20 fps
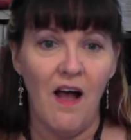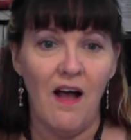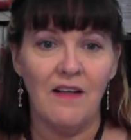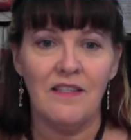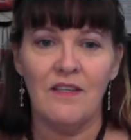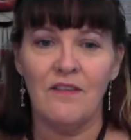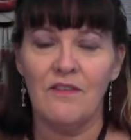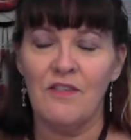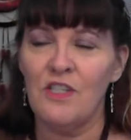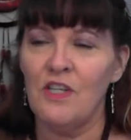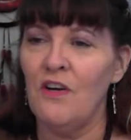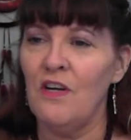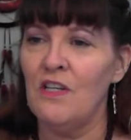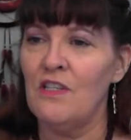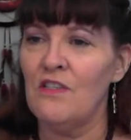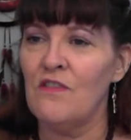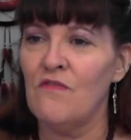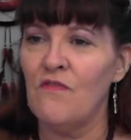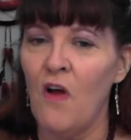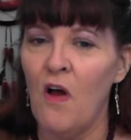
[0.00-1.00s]
So Sherry
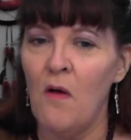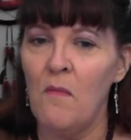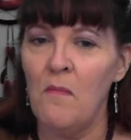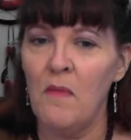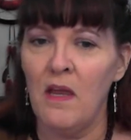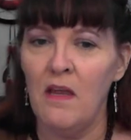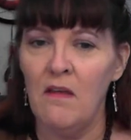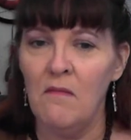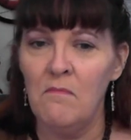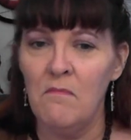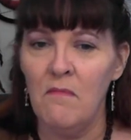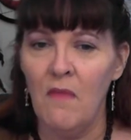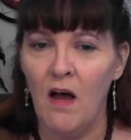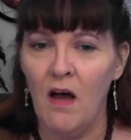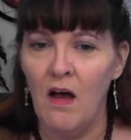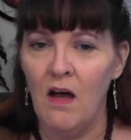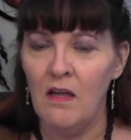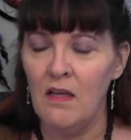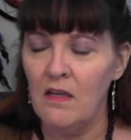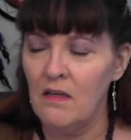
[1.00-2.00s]
is from
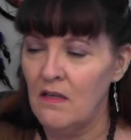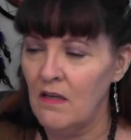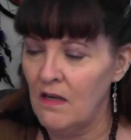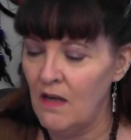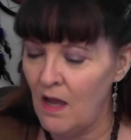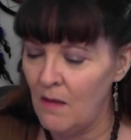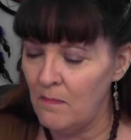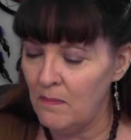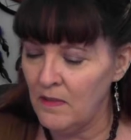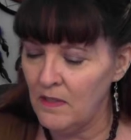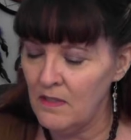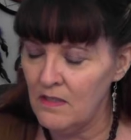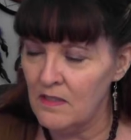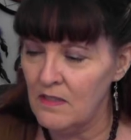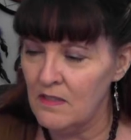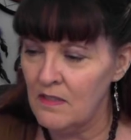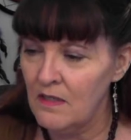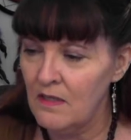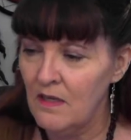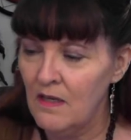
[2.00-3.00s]

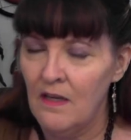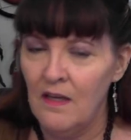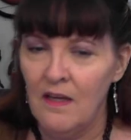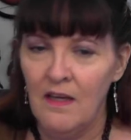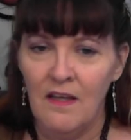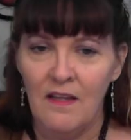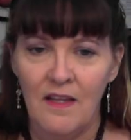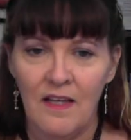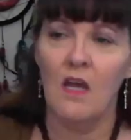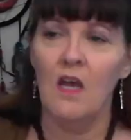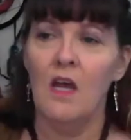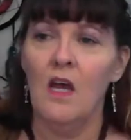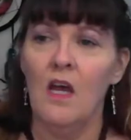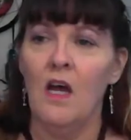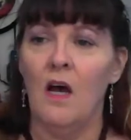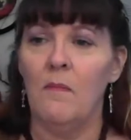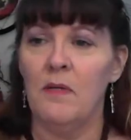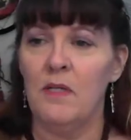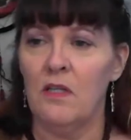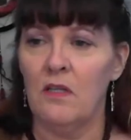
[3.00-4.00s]
Indianapolis. That's
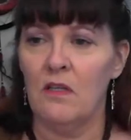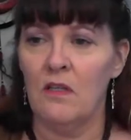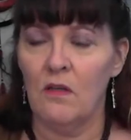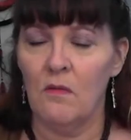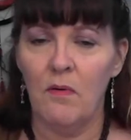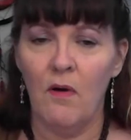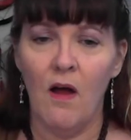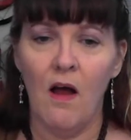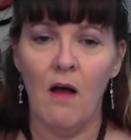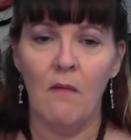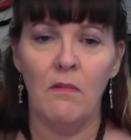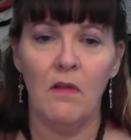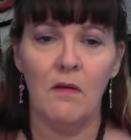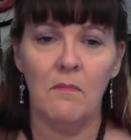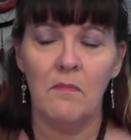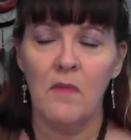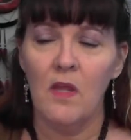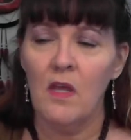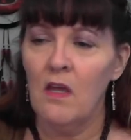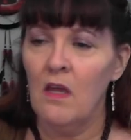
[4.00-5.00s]
a particular
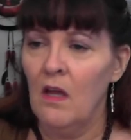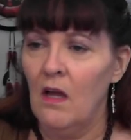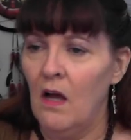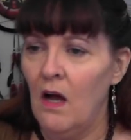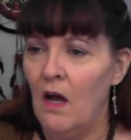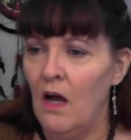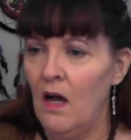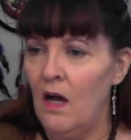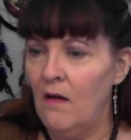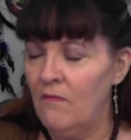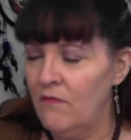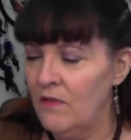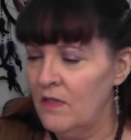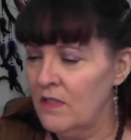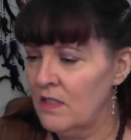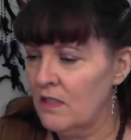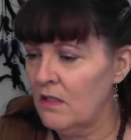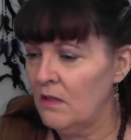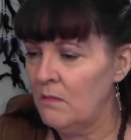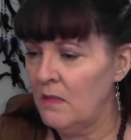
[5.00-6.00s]
problem,
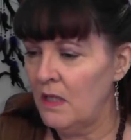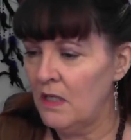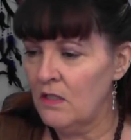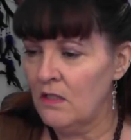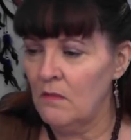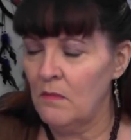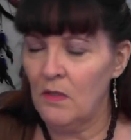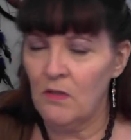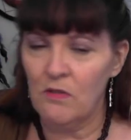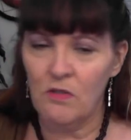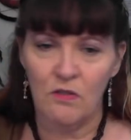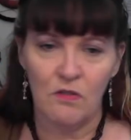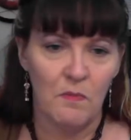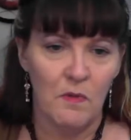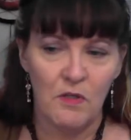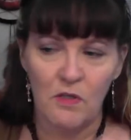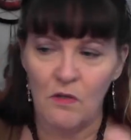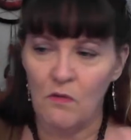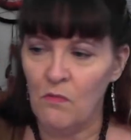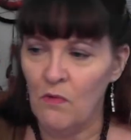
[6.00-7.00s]
physical, mental, emotional,
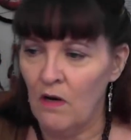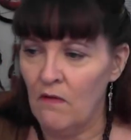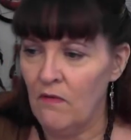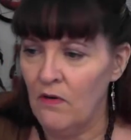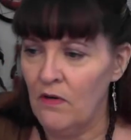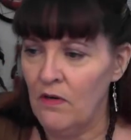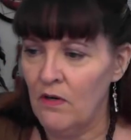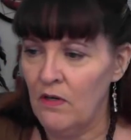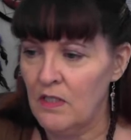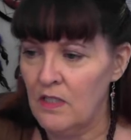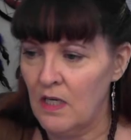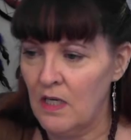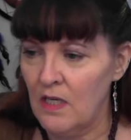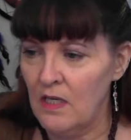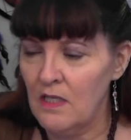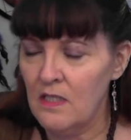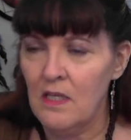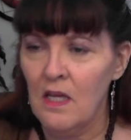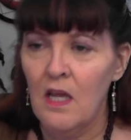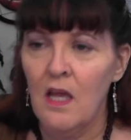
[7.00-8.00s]
spiritual, whatever it
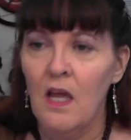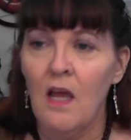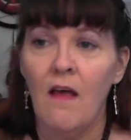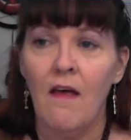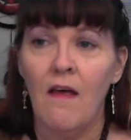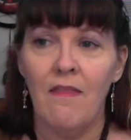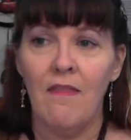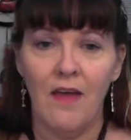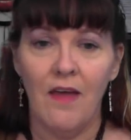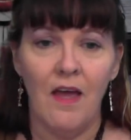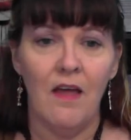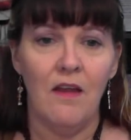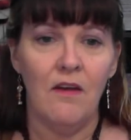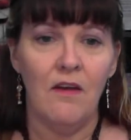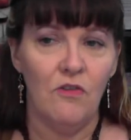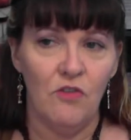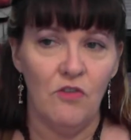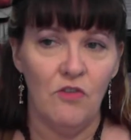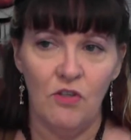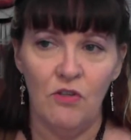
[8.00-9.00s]
is,
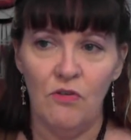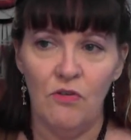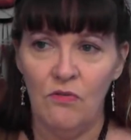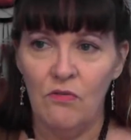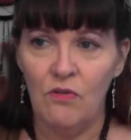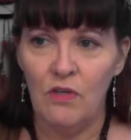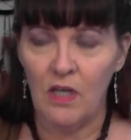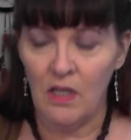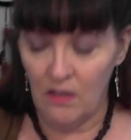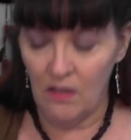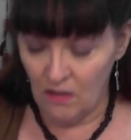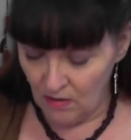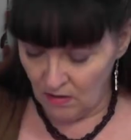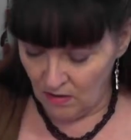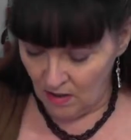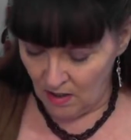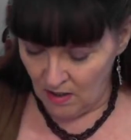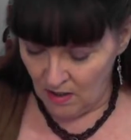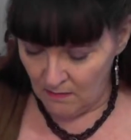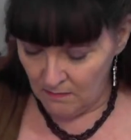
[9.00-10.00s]
then you can
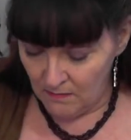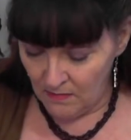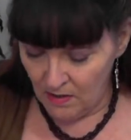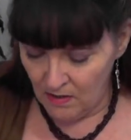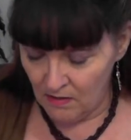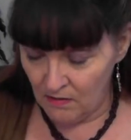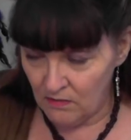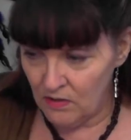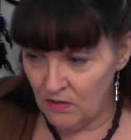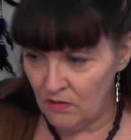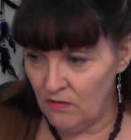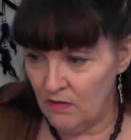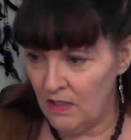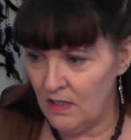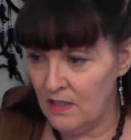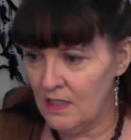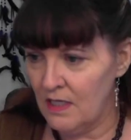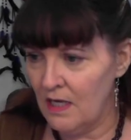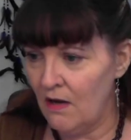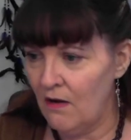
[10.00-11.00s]
do
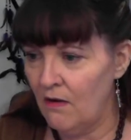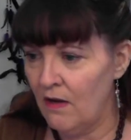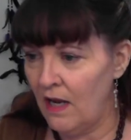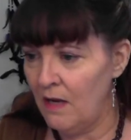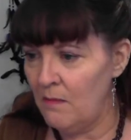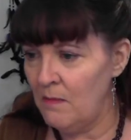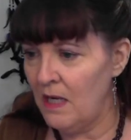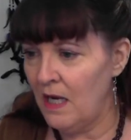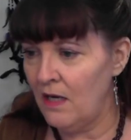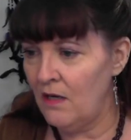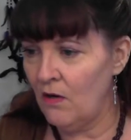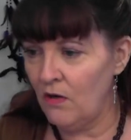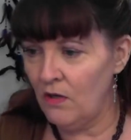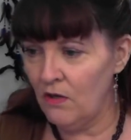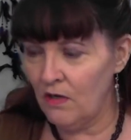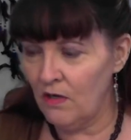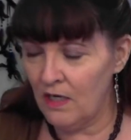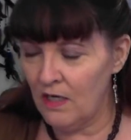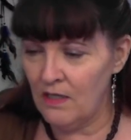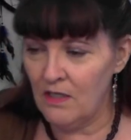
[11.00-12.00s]
this. Now, Amy, I know
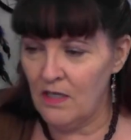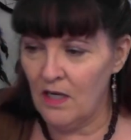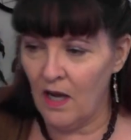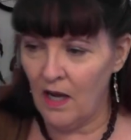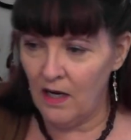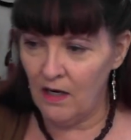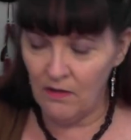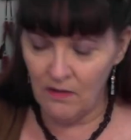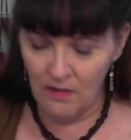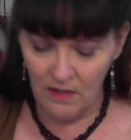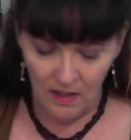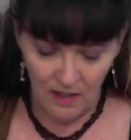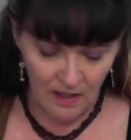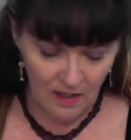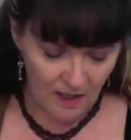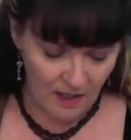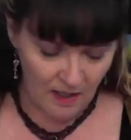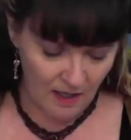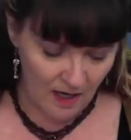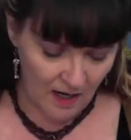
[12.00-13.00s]
you're getting tired,
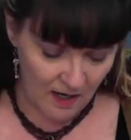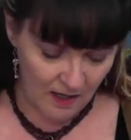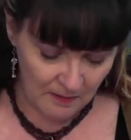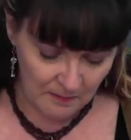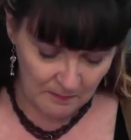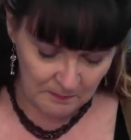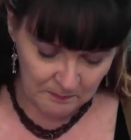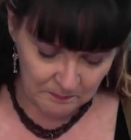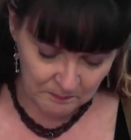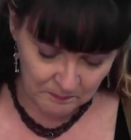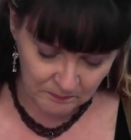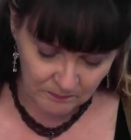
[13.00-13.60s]
but